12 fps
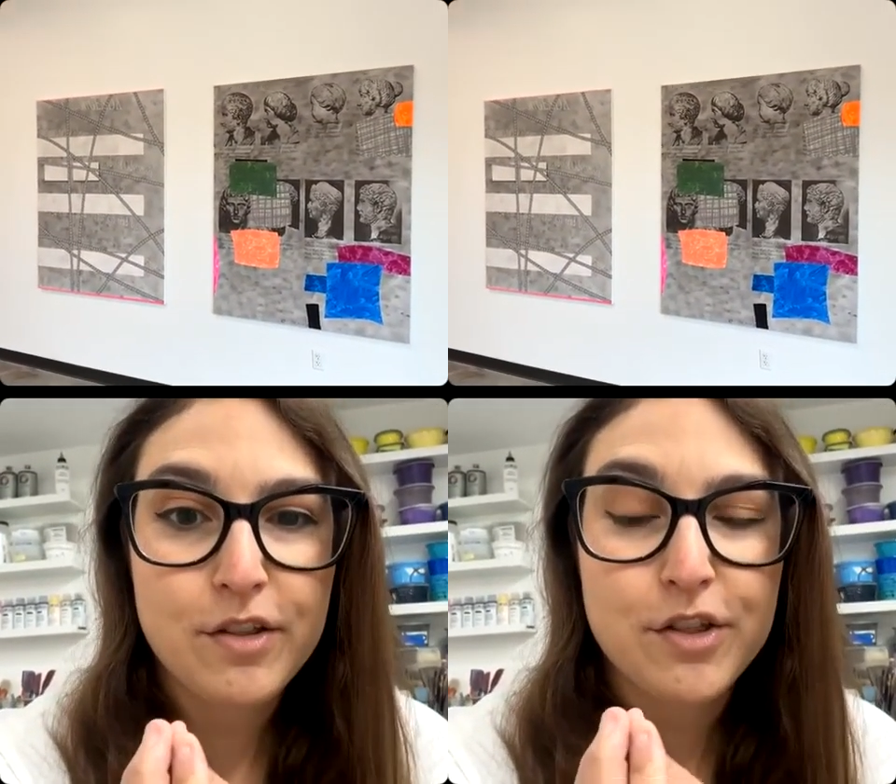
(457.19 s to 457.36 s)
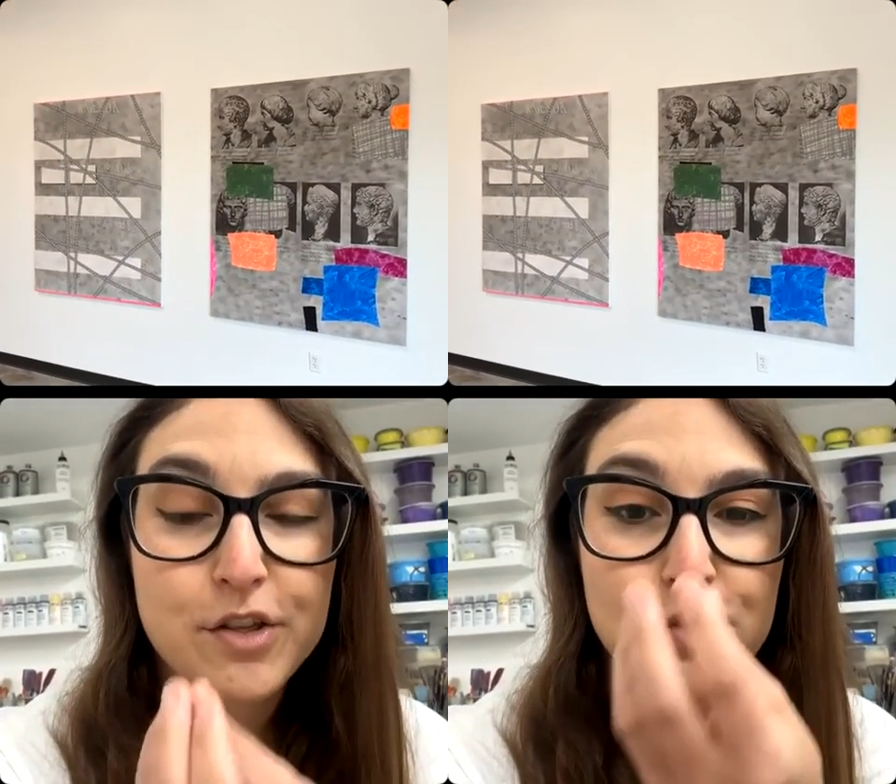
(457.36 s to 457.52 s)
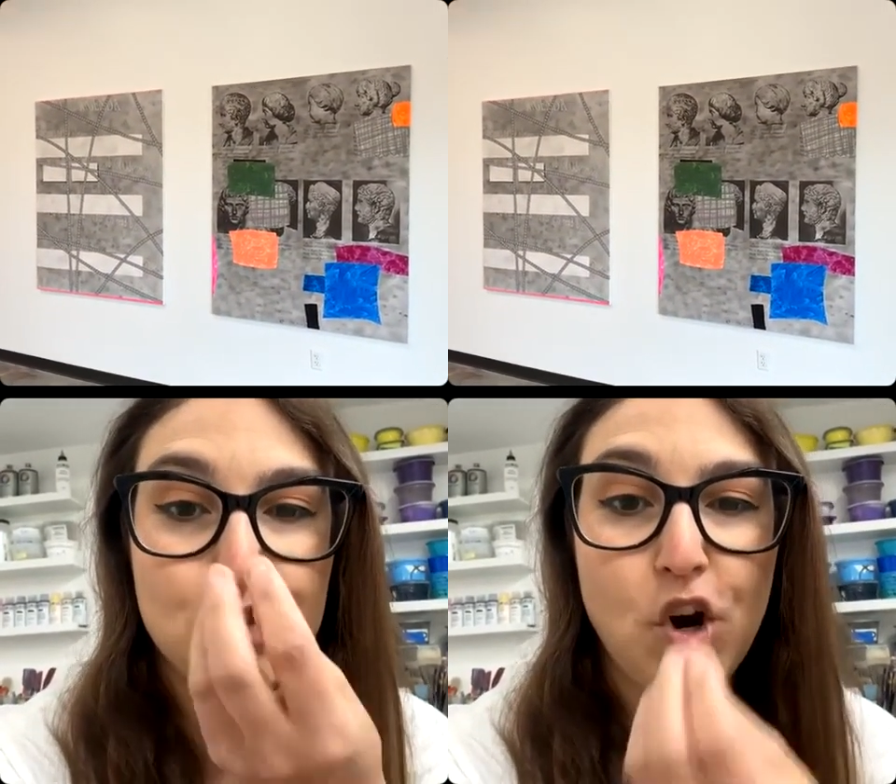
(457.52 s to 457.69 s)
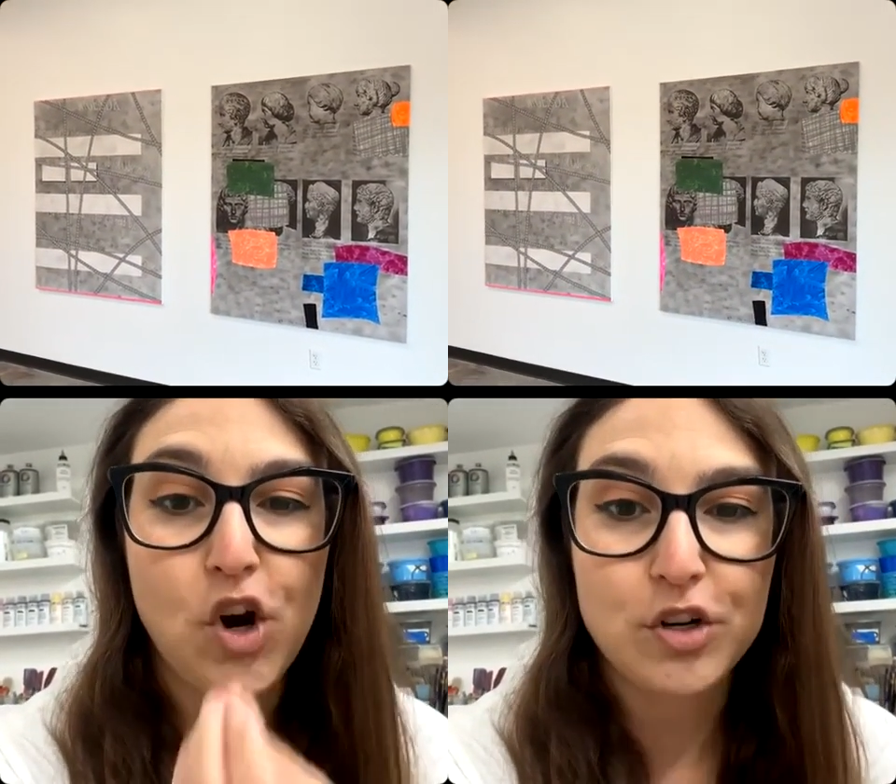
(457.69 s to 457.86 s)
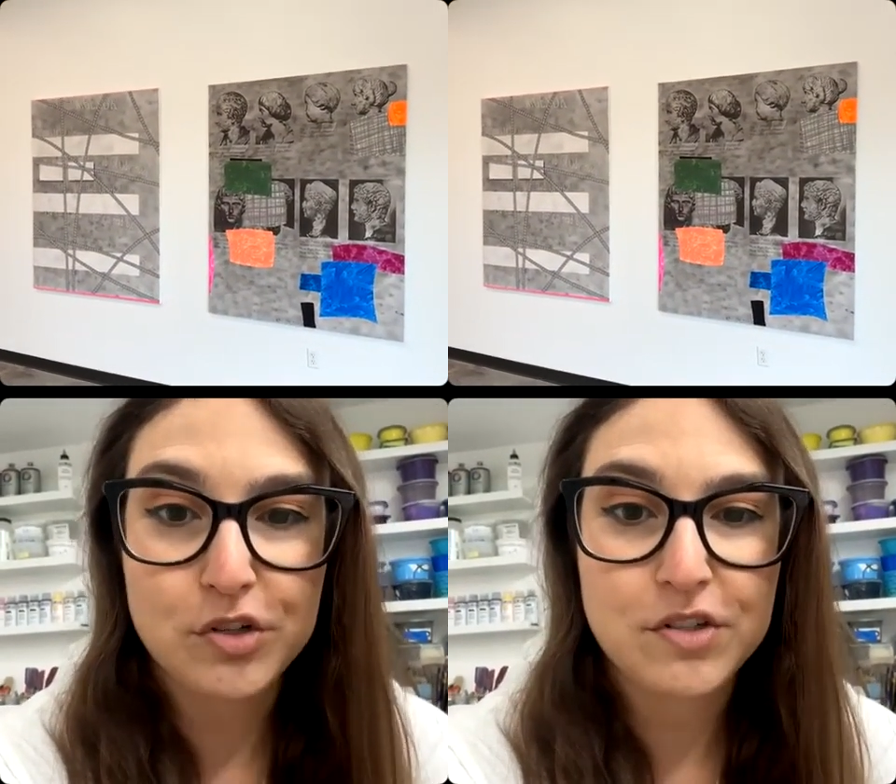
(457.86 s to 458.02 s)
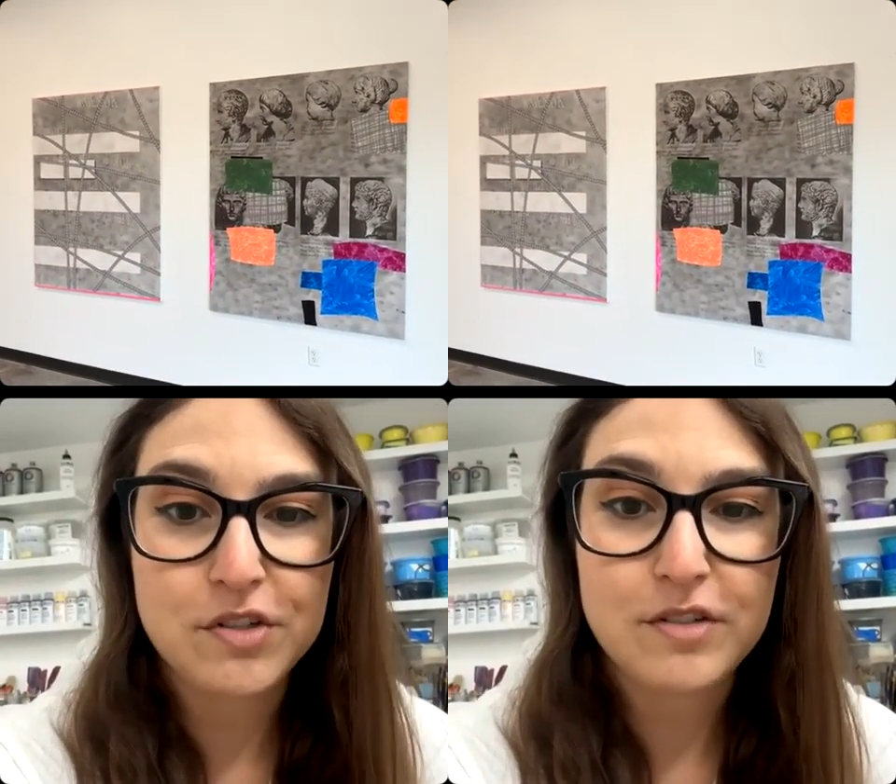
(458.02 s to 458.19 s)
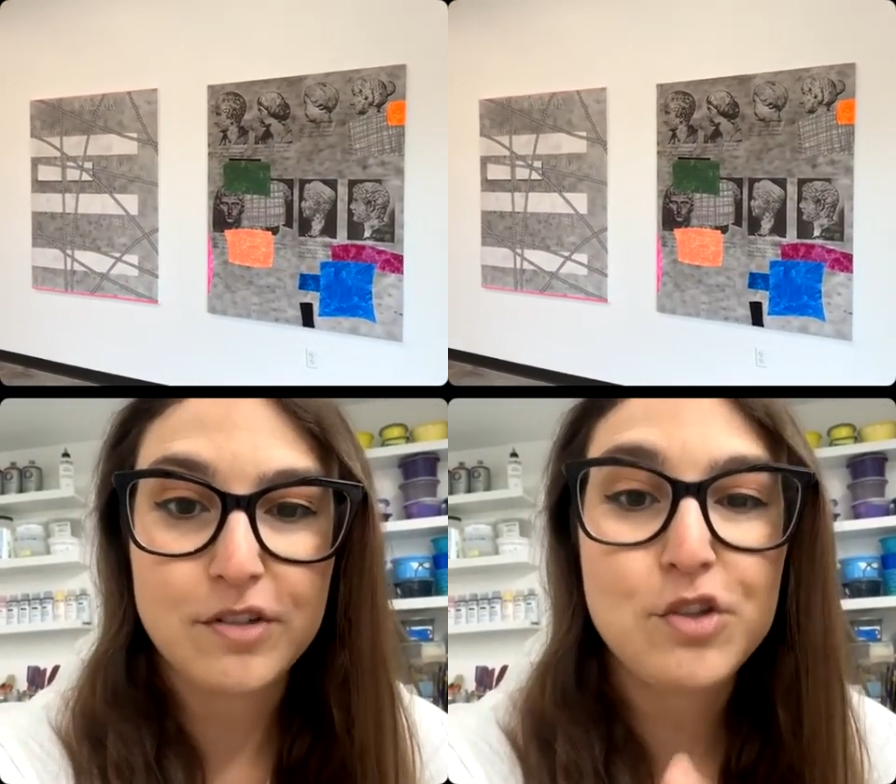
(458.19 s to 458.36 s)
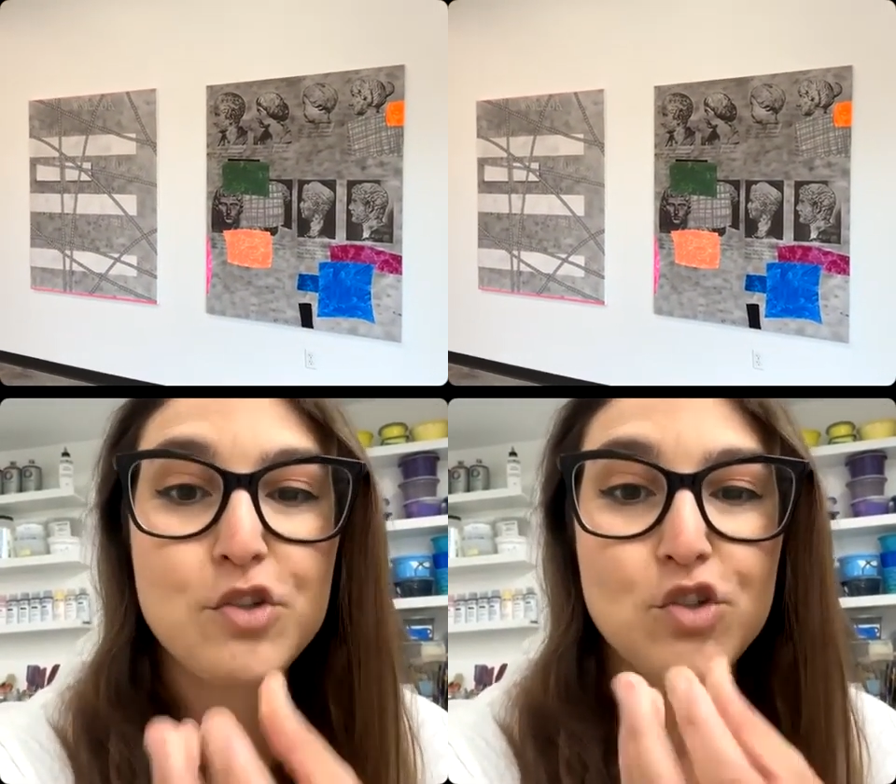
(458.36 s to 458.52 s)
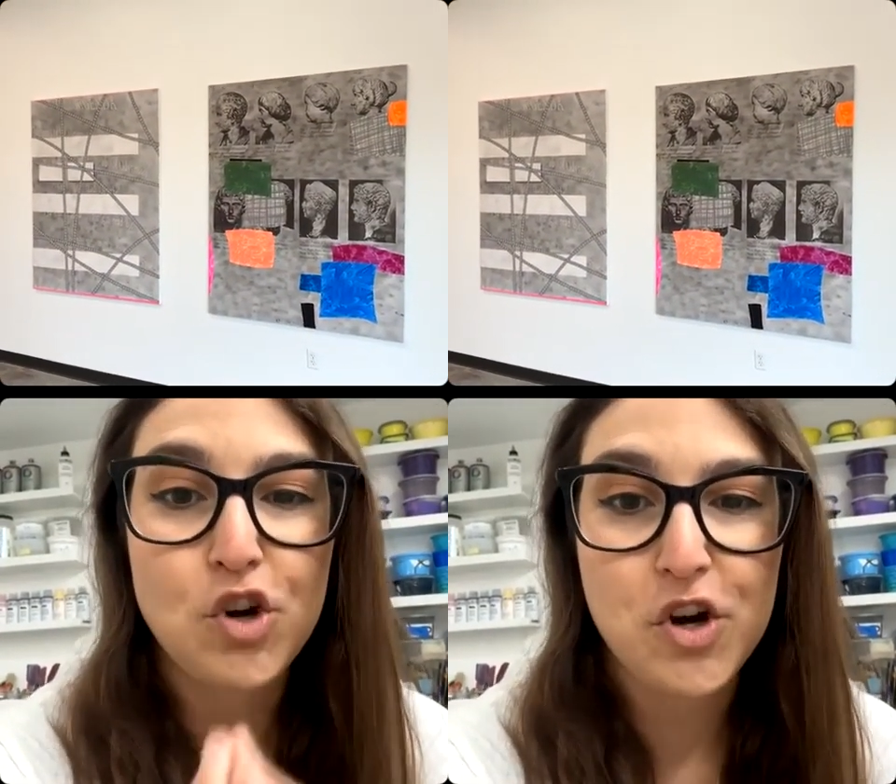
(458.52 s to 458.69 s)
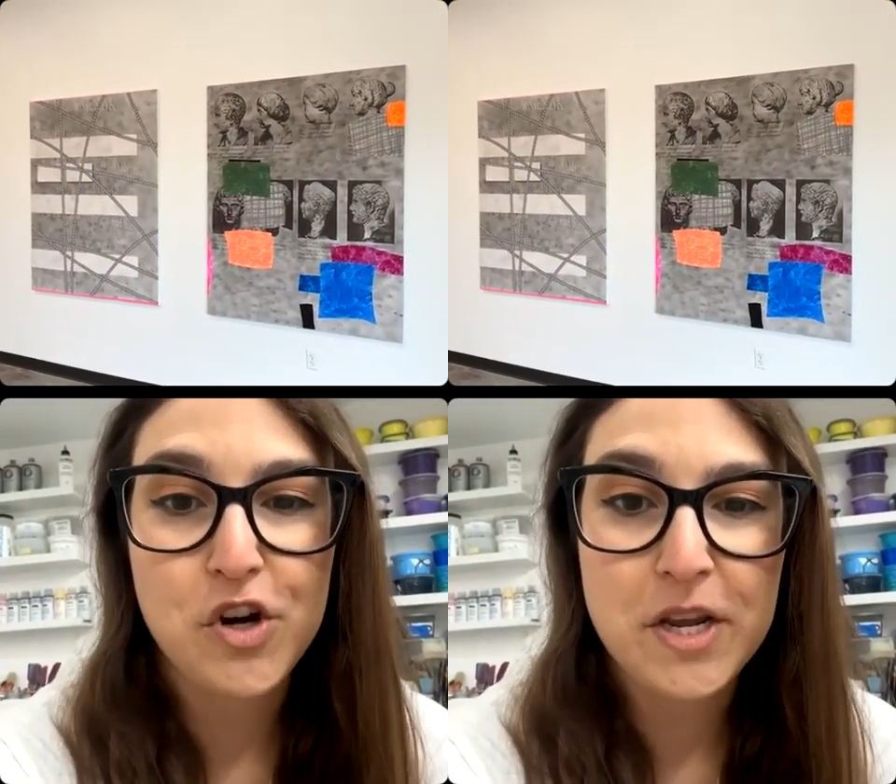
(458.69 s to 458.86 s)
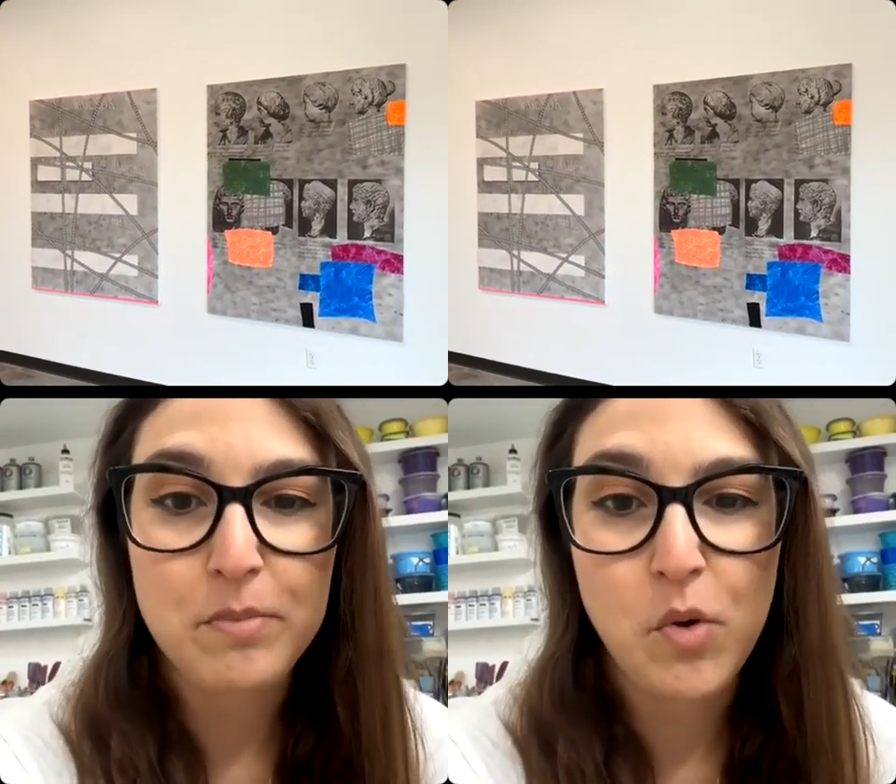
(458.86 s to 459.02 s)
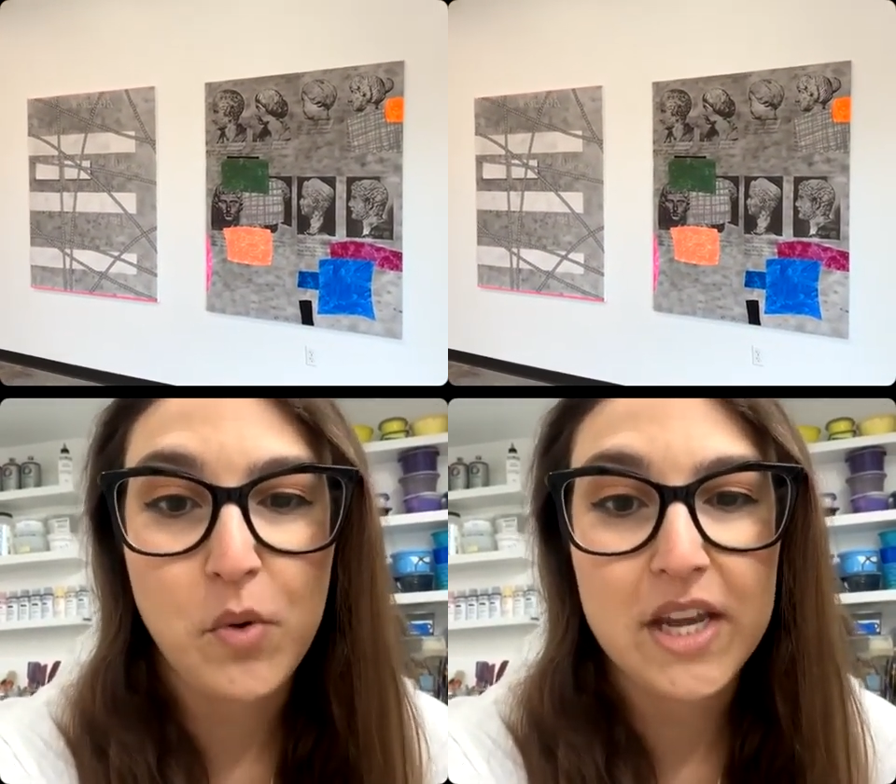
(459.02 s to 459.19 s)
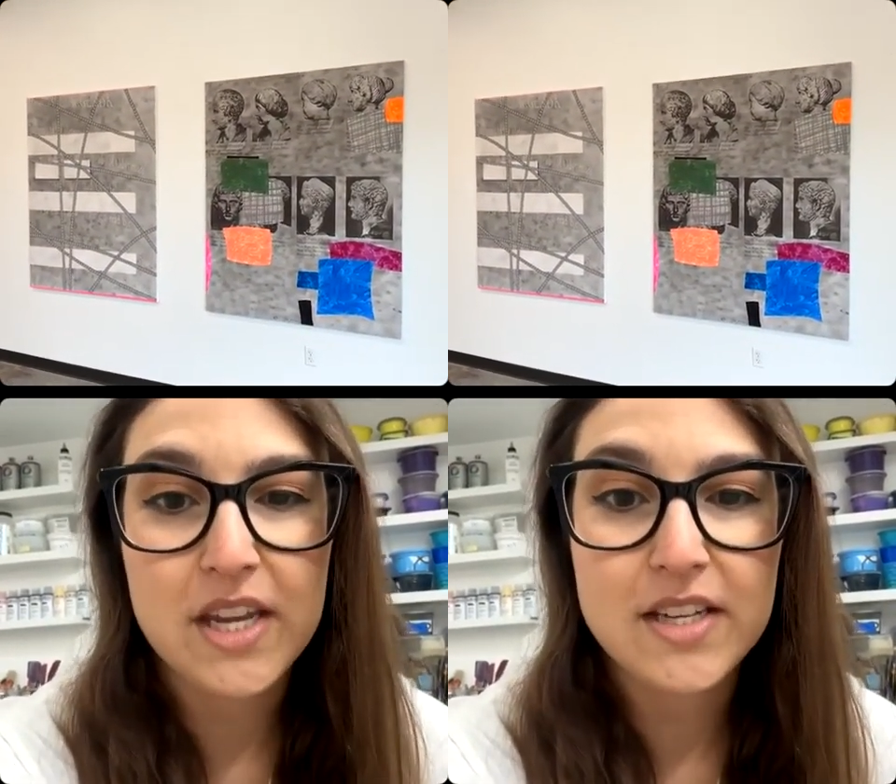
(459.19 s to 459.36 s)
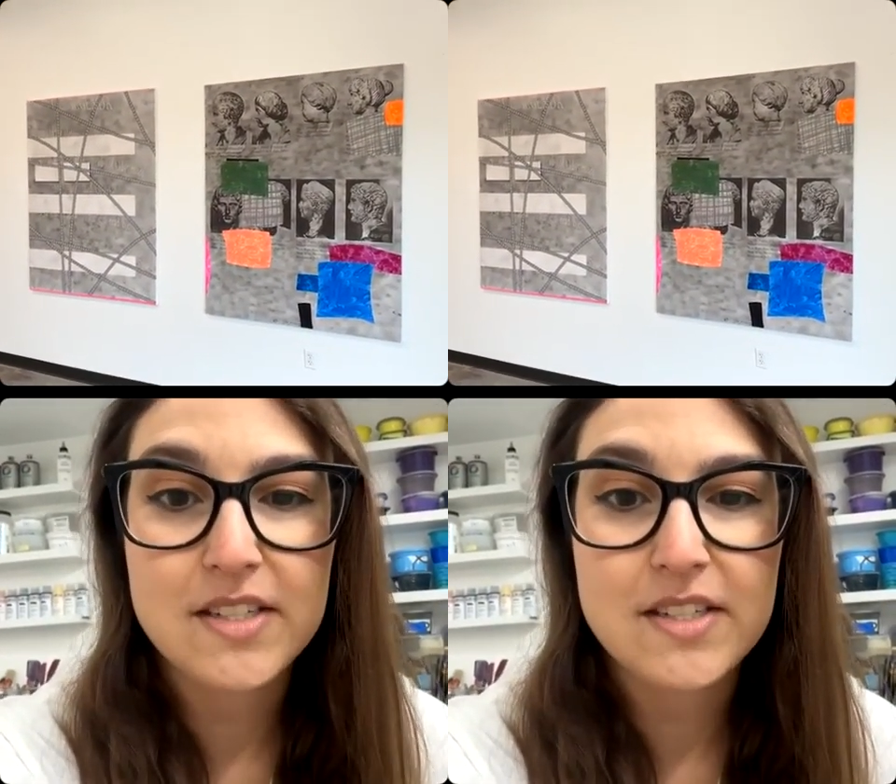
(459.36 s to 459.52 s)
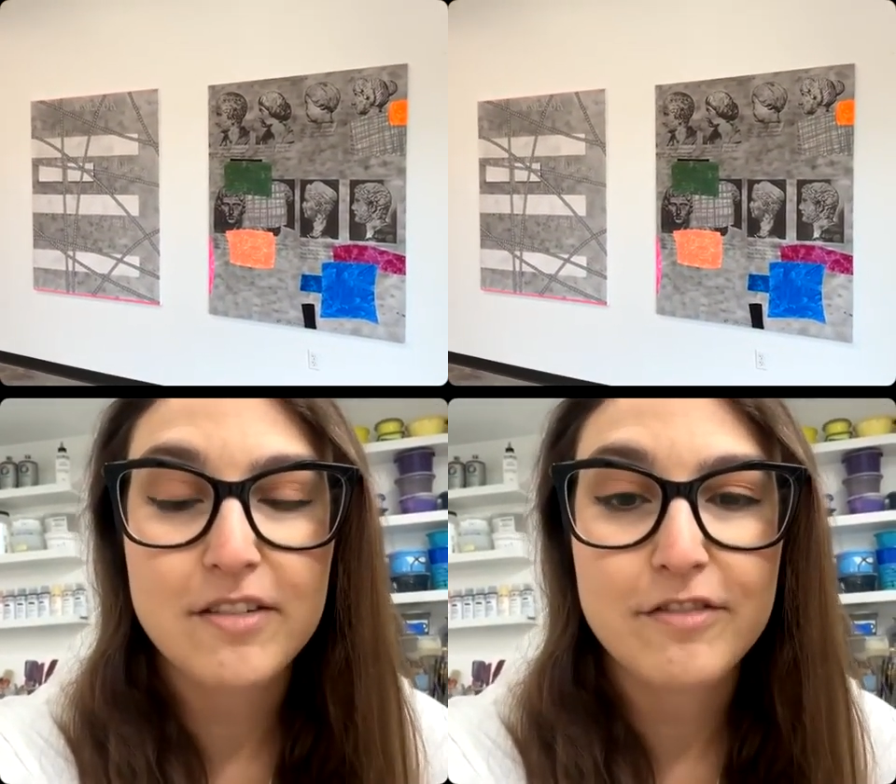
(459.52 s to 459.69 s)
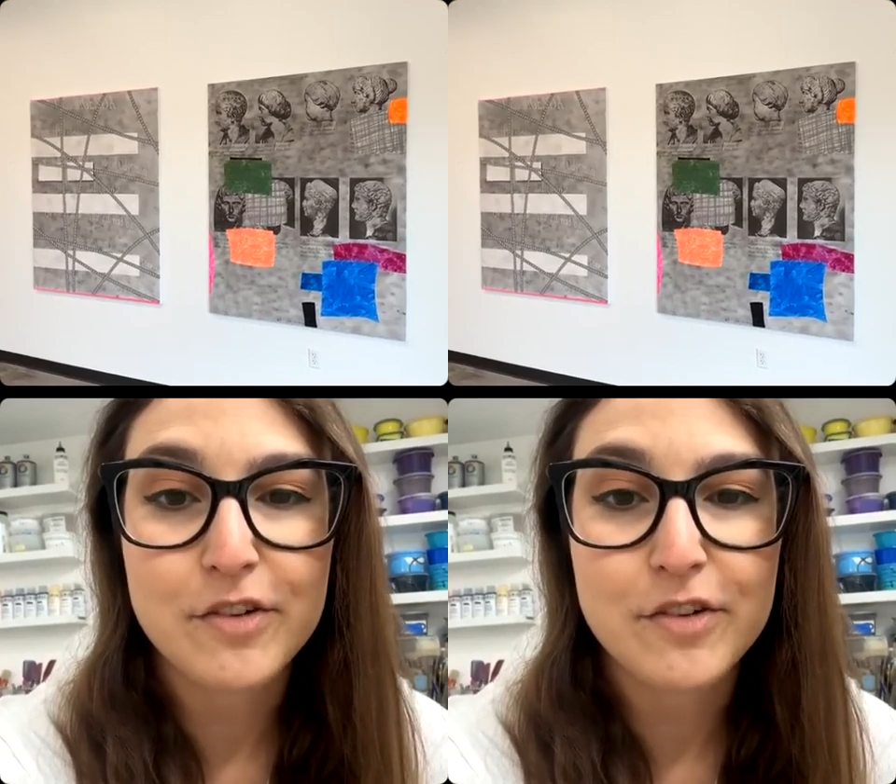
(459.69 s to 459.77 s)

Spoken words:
the start, the starting point